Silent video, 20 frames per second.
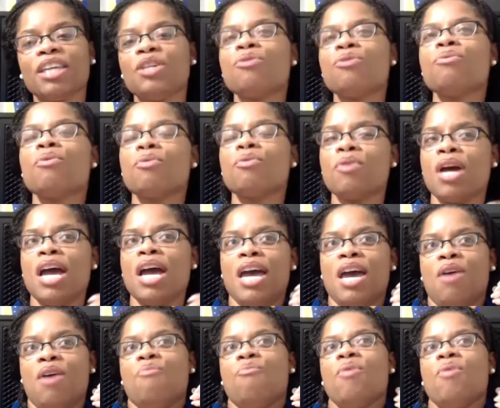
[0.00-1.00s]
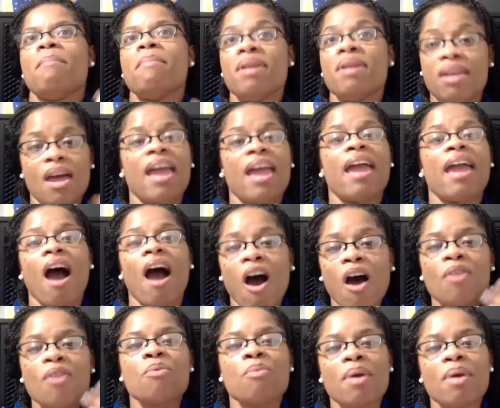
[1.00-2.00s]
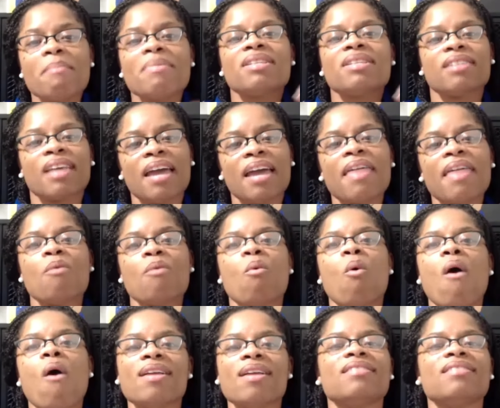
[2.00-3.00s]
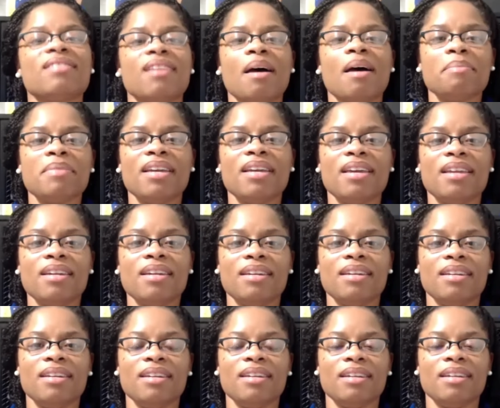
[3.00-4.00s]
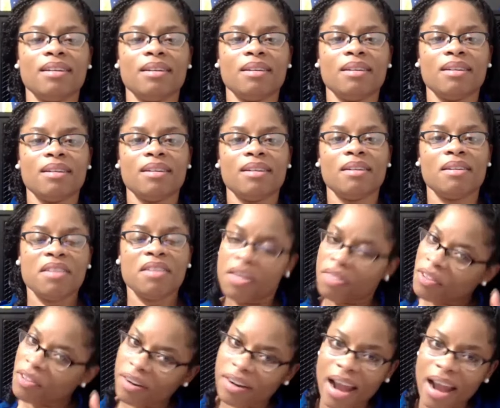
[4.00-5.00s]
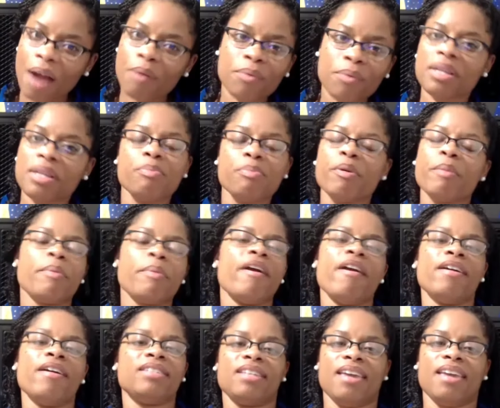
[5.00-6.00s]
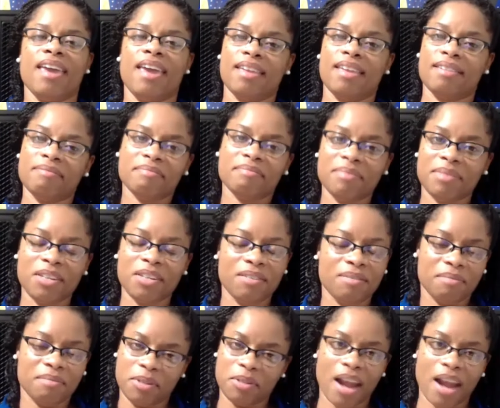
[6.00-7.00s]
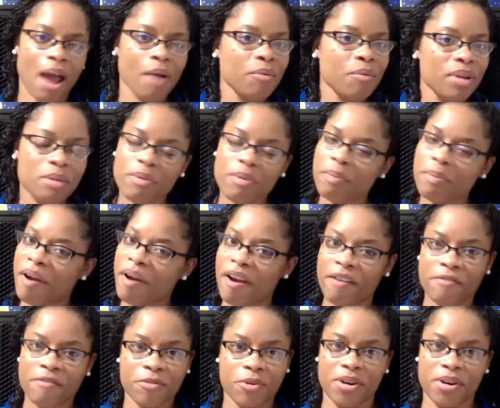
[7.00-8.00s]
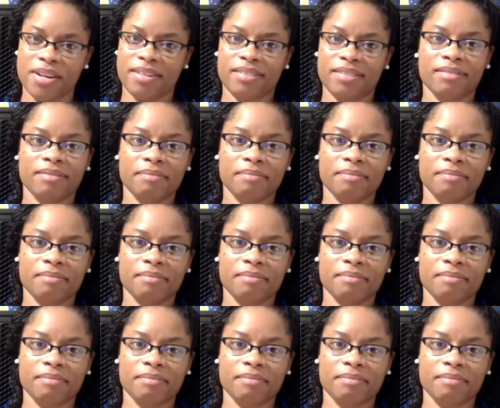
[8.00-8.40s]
you, women, all the women say they want something that they're not really preparing to get. You're not really prepared for it.